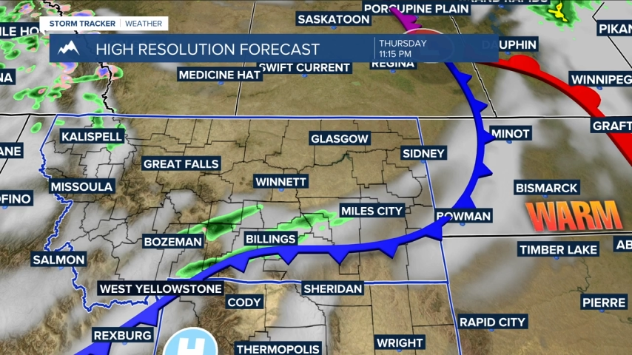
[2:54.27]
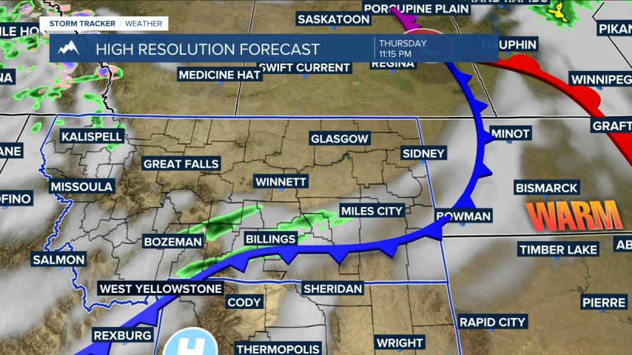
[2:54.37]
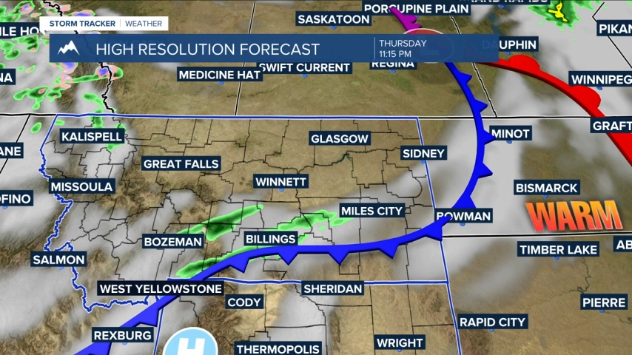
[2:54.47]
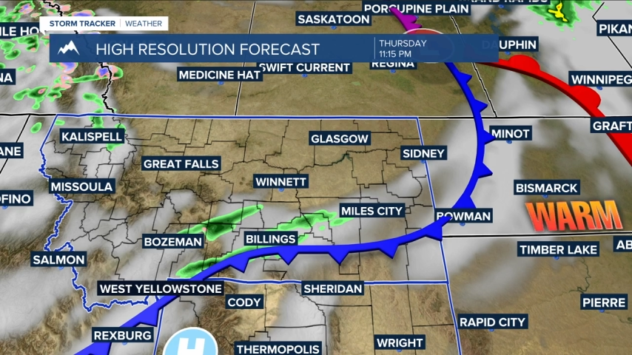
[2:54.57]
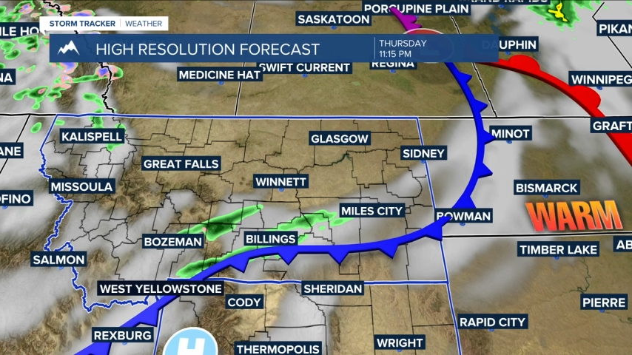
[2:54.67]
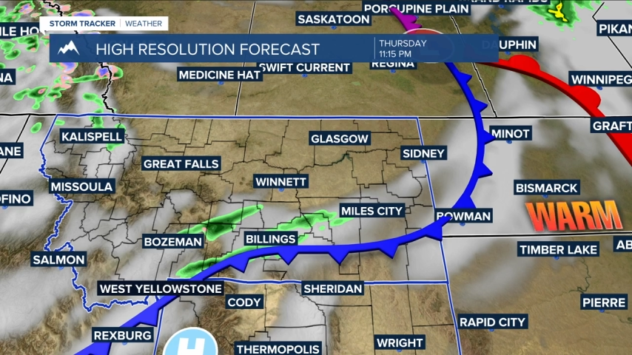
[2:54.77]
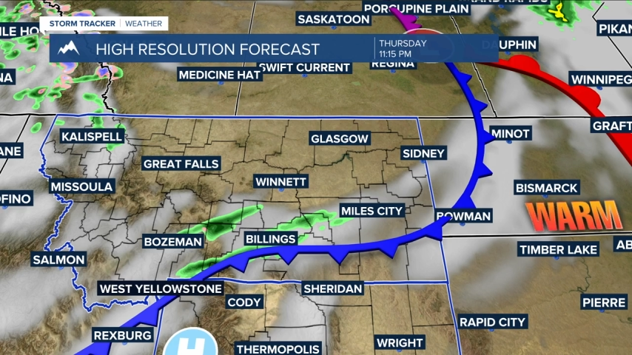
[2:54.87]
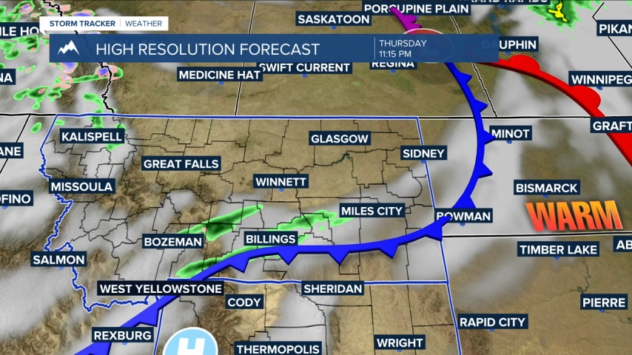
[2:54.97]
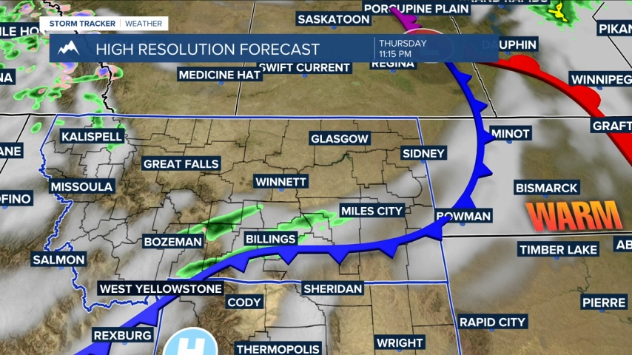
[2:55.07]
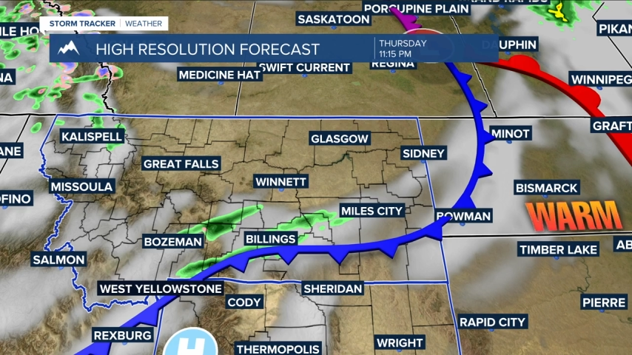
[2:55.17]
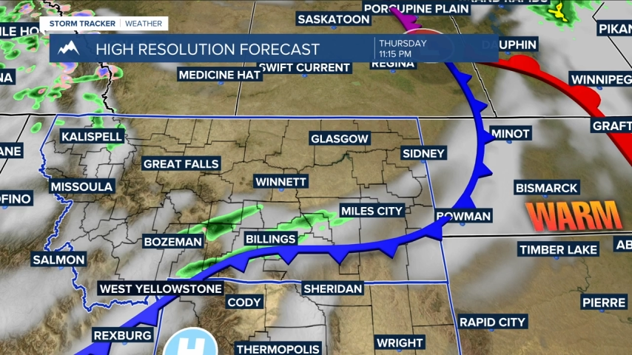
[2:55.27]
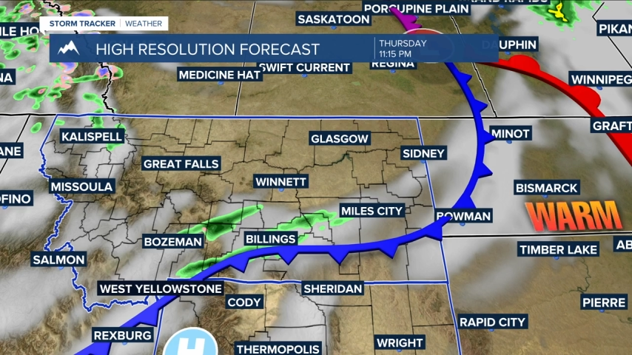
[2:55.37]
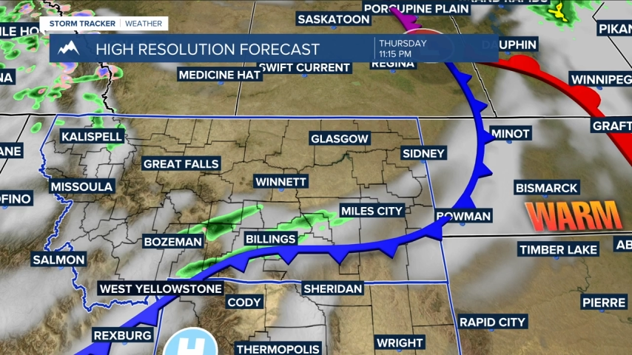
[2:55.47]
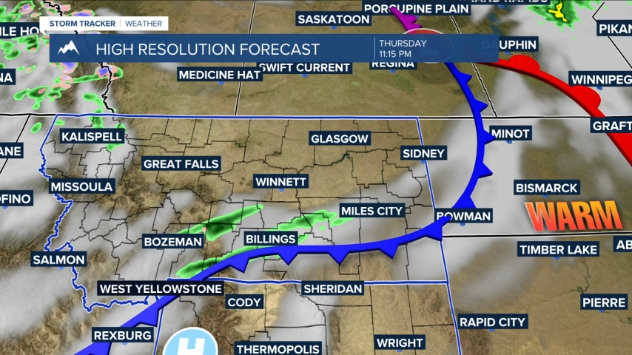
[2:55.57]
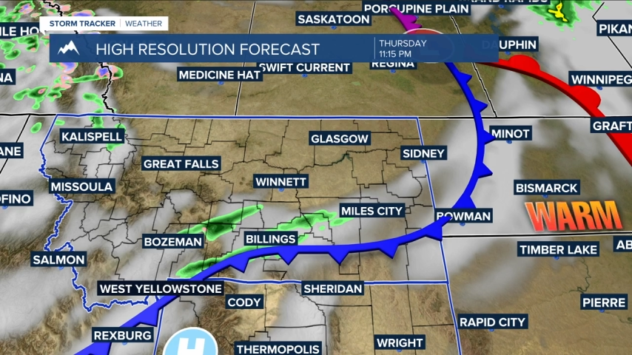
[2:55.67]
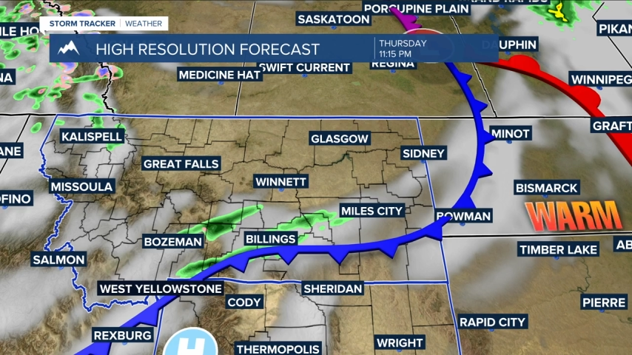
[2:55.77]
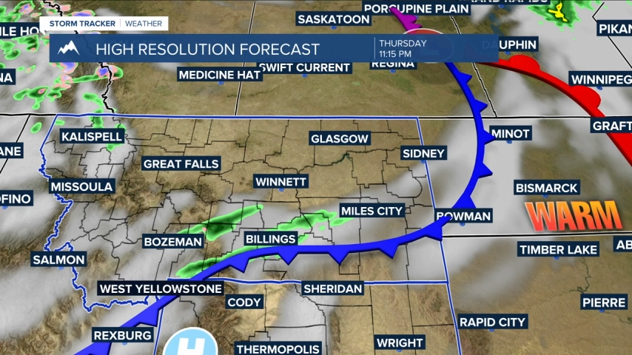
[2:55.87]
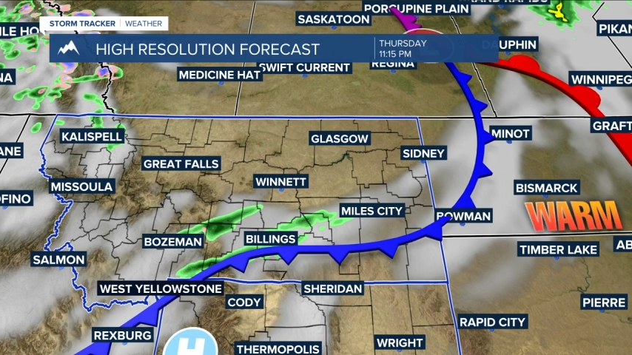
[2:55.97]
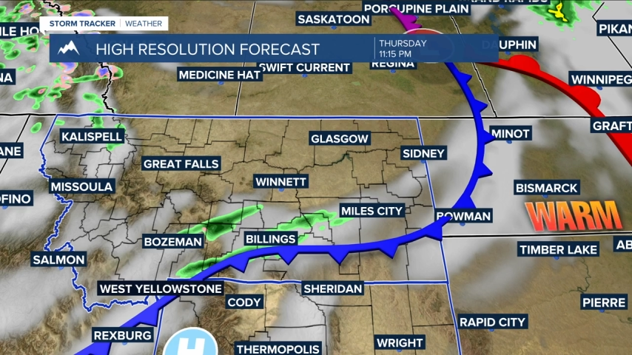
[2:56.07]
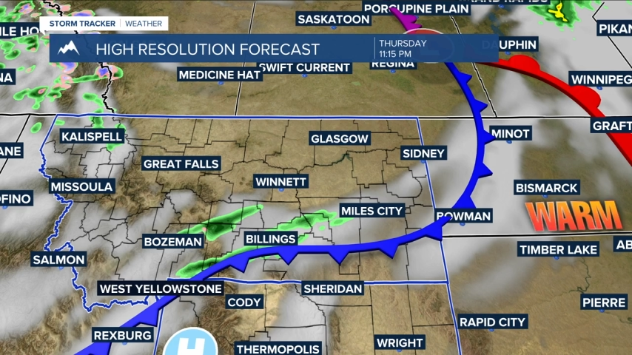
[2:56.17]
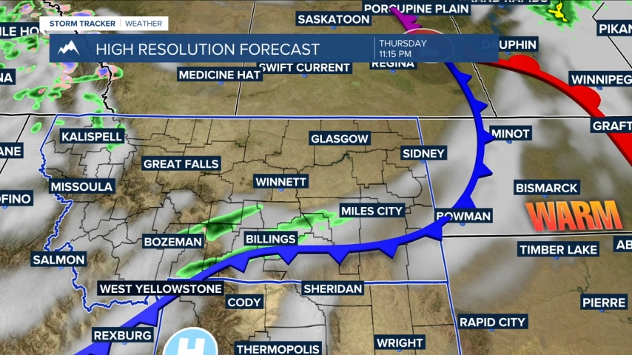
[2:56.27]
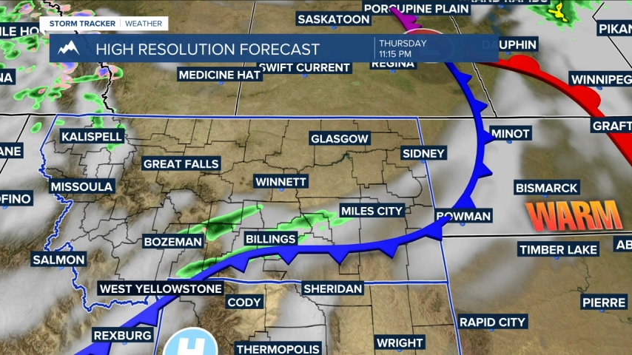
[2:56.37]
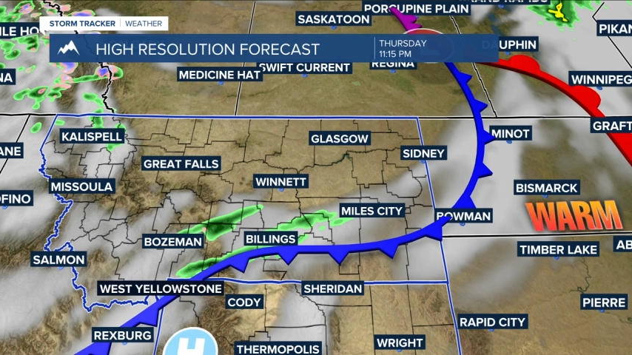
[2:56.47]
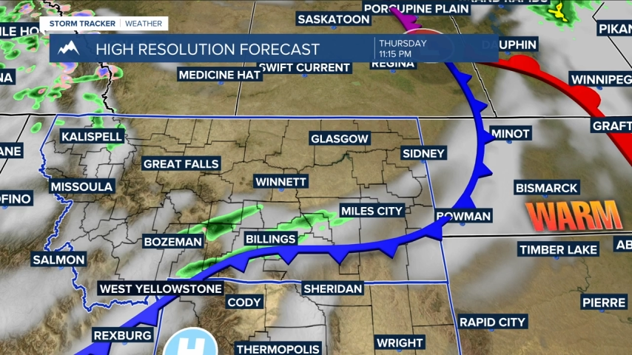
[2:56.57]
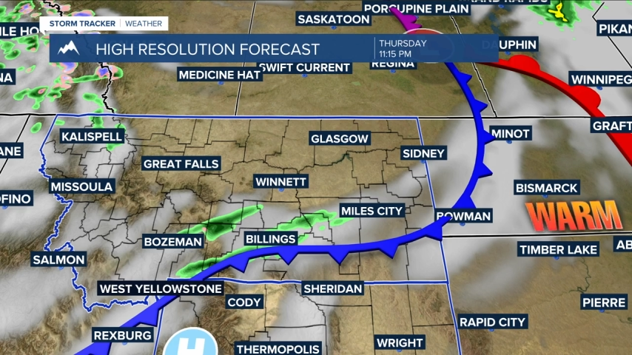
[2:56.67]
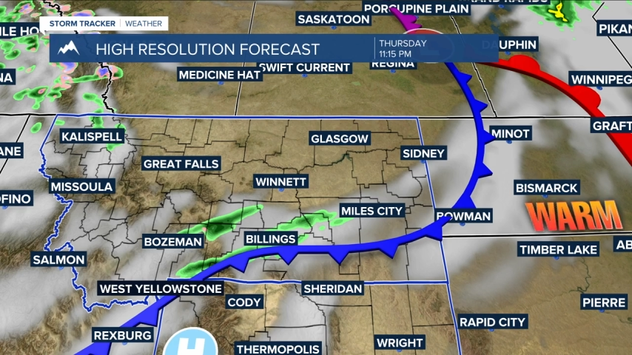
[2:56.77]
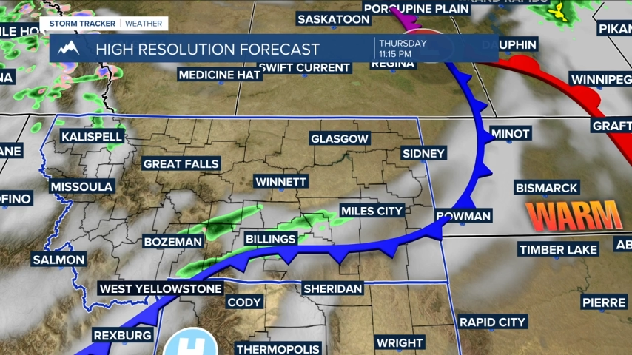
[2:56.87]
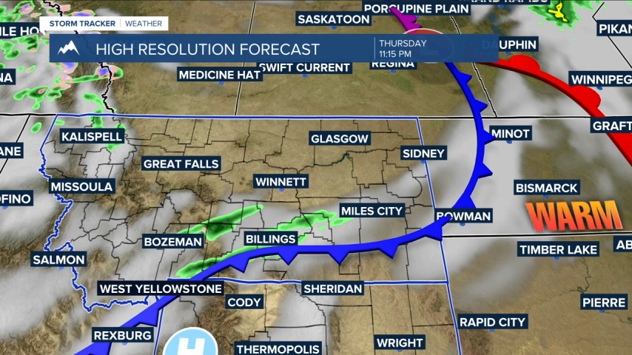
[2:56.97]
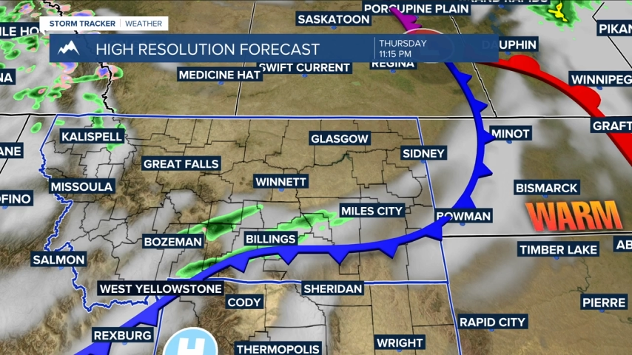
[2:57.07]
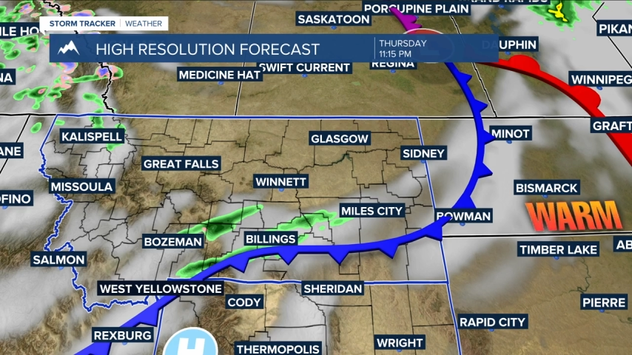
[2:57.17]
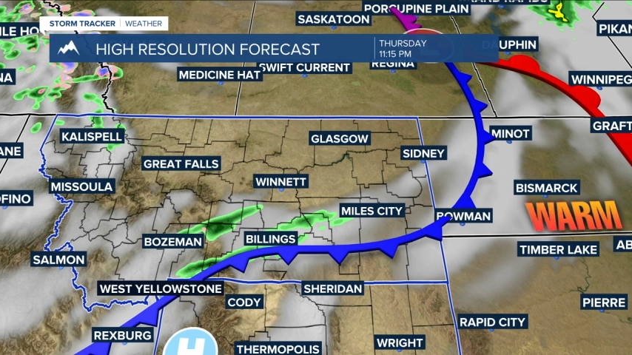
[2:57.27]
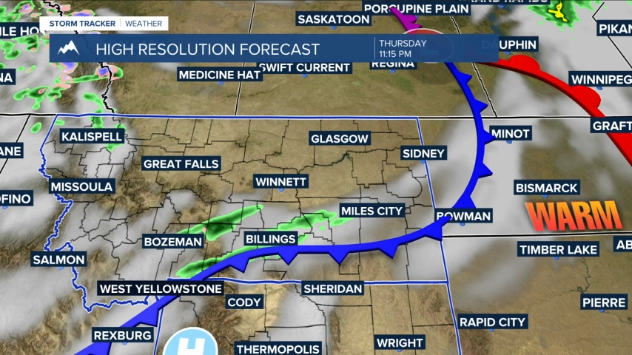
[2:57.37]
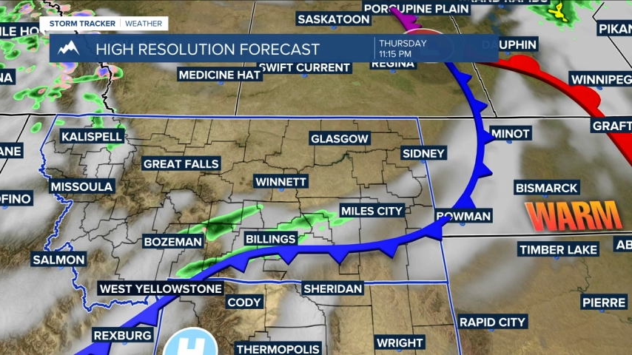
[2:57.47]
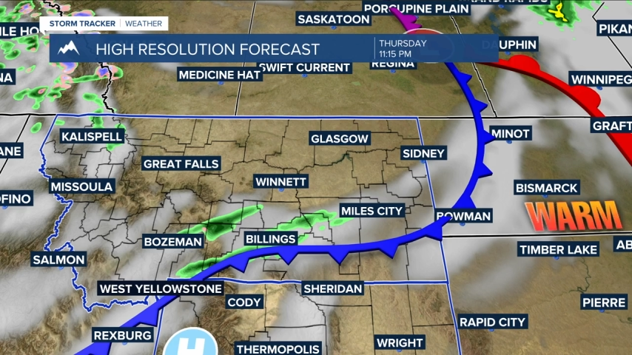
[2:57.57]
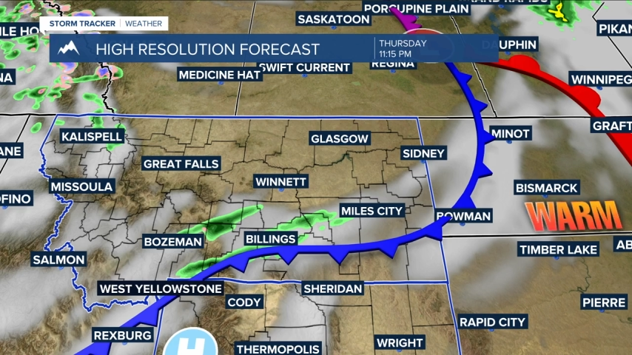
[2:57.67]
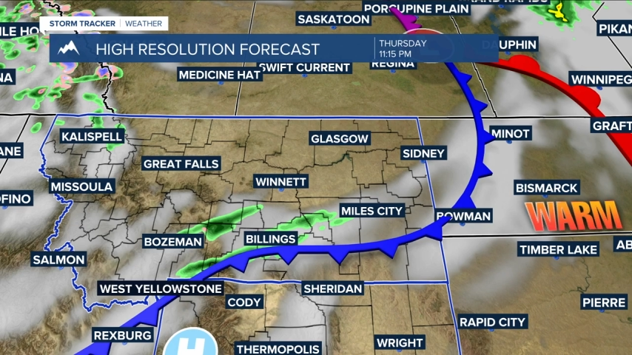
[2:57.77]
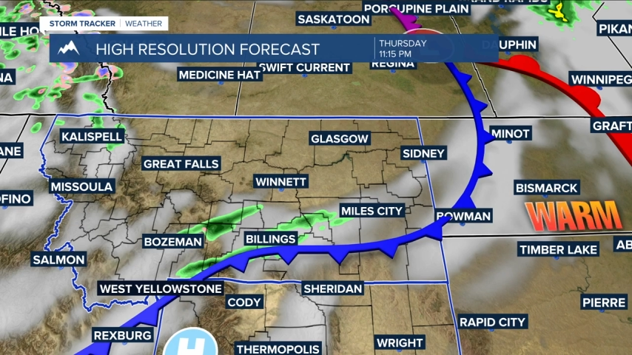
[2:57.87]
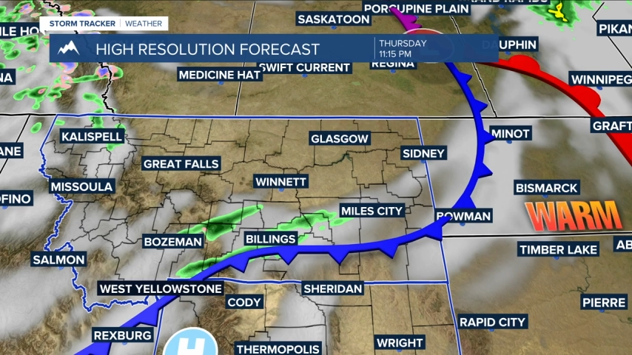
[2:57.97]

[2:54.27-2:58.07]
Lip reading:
No face is visible, so there are no lips to read.